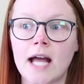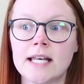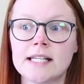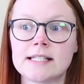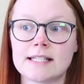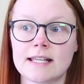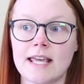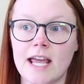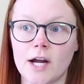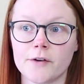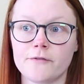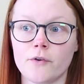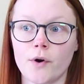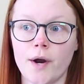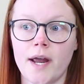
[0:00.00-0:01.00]
I need to care
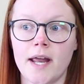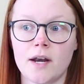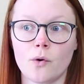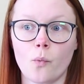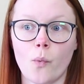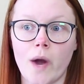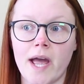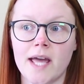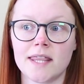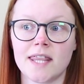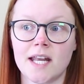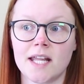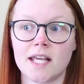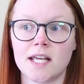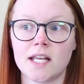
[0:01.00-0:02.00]
for it in a way
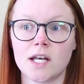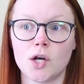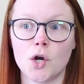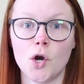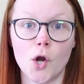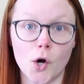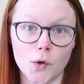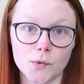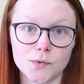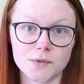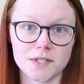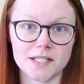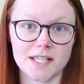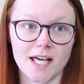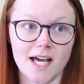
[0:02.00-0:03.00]
that it
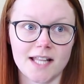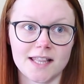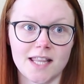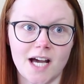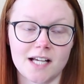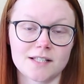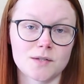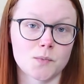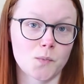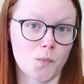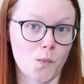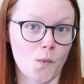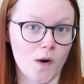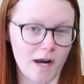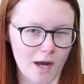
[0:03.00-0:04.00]
knows that that's
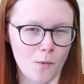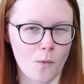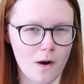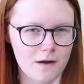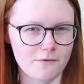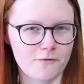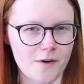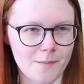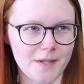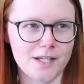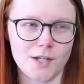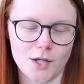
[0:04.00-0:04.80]
what I want from it.